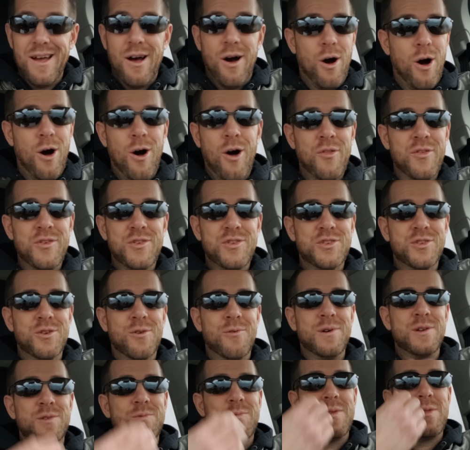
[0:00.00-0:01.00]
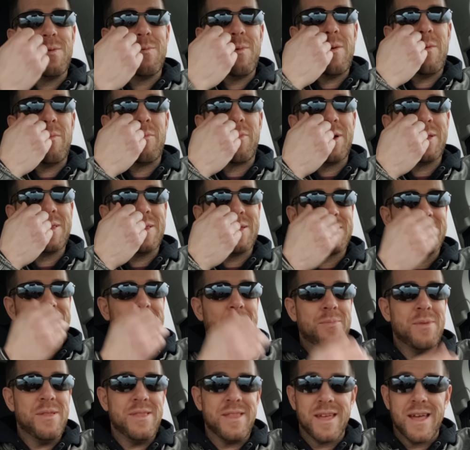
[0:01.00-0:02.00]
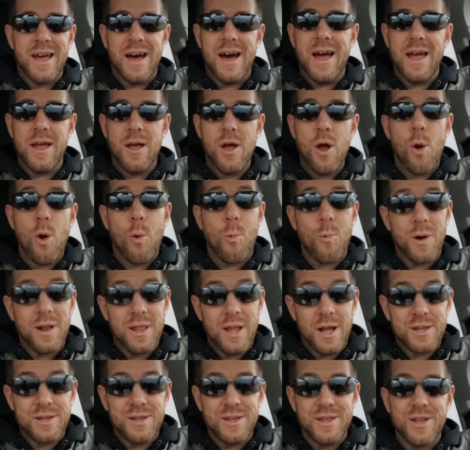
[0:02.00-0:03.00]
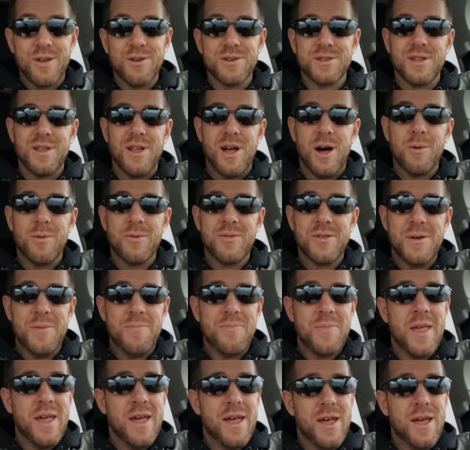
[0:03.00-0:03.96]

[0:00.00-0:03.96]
All these stories, when the women bring this up and the guy reluctantly goes along with it,